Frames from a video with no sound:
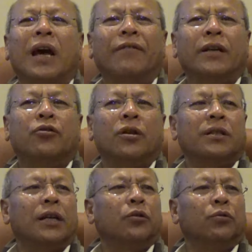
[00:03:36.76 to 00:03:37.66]
we have
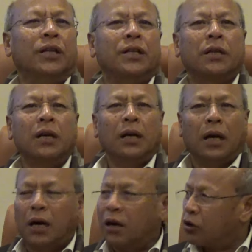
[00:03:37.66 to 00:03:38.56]
entrusted to this
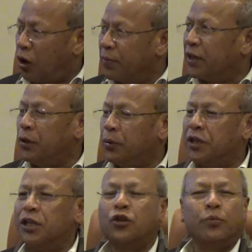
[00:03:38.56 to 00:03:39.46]
committee,
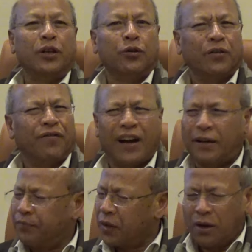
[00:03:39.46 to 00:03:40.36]
which is to be
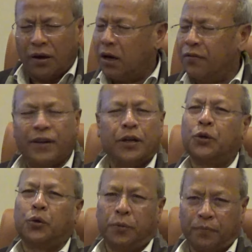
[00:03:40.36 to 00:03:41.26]
notified very
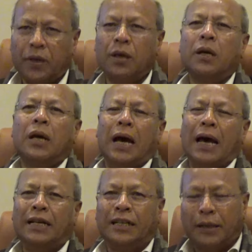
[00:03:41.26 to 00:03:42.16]
soon. And